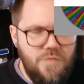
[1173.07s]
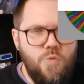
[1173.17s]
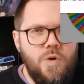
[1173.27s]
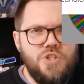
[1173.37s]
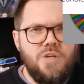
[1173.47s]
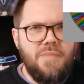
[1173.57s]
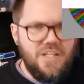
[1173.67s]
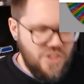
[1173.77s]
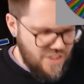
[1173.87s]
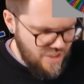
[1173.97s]
If you watch her
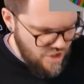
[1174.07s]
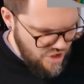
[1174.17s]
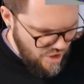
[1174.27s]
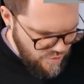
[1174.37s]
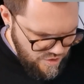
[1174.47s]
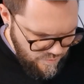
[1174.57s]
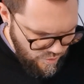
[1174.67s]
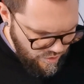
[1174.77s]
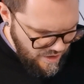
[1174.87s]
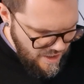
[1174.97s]
matches, it's so
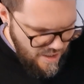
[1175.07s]
smooth.